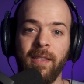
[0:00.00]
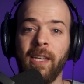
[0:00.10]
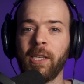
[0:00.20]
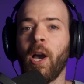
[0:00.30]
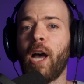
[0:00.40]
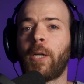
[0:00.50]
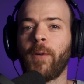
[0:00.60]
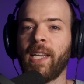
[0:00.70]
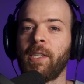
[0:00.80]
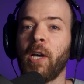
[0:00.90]
This
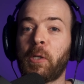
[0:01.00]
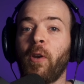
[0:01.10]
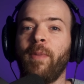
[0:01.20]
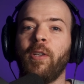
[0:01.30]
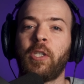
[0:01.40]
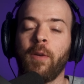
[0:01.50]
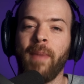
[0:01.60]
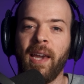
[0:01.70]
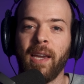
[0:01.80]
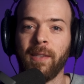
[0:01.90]
contrast contributes to
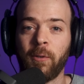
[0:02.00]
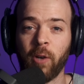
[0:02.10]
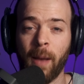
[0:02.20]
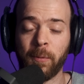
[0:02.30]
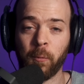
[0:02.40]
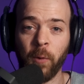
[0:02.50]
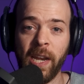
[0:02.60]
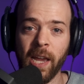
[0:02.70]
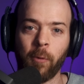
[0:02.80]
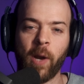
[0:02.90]
making the drops
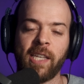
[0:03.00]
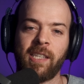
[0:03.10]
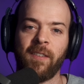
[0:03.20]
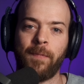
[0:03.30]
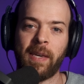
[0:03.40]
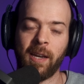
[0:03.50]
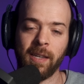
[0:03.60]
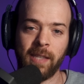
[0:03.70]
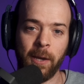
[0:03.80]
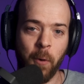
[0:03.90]
really aggressive
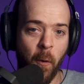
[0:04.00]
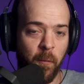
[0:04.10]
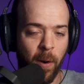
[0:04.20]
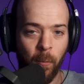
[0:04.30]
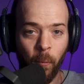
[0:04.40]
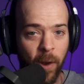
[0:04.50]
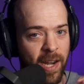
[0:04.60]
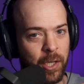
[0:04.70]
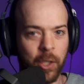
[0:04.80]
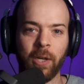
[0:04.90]
because they go from
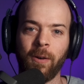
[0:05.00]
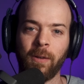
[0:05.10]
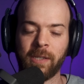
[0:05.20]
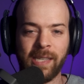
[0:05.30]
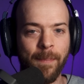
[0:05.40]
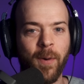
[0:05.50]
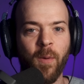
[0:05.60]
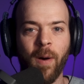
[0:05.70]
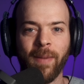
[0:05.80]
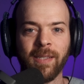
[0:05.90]
really chill, simple
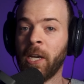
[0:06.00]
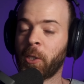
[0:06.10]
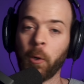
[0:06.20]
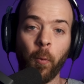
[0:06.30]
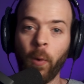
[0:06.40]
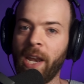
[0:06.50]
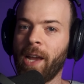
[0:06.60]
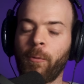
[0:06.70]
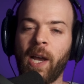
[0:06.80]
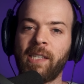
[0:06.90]
moments to really
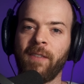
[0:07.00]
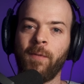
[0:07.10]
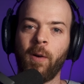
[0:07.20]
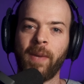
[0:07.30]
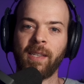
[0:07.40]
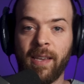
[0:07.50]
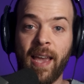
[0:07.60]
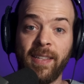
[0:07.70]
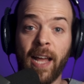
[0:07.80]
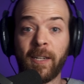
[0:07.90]
aggressive moments,
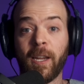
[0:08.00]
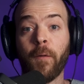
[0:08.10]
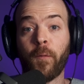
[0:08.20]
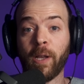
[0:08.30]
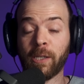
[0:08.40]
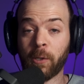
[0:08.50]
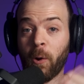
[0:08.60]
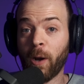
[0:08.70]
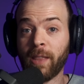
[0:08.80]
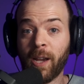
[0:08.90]
and that difference
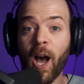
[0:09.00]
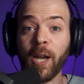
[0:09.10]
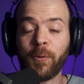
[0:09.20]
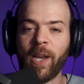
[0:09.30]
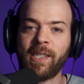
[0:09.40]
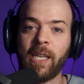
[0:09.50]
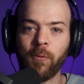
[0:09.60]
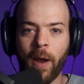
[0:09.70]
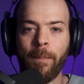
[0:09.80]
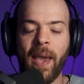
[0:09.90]
or the contrast is
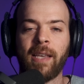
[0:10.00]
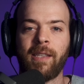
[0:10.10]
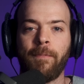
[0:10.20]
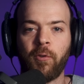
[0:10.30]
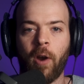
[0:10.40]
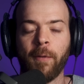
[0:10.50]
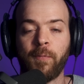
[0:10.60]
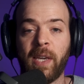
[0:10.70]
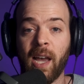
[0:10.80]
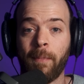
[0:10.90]
what makes the drops
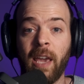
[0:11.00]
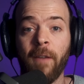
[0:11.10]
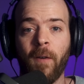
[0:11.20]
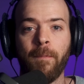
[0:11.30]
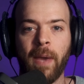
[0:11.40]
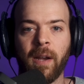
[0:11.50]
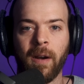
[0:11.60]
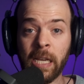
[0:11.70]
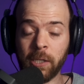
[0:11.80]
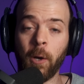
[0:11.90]
become even
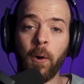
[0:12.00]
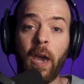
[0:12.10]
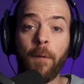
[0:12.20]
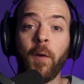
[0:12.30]
bigger. So if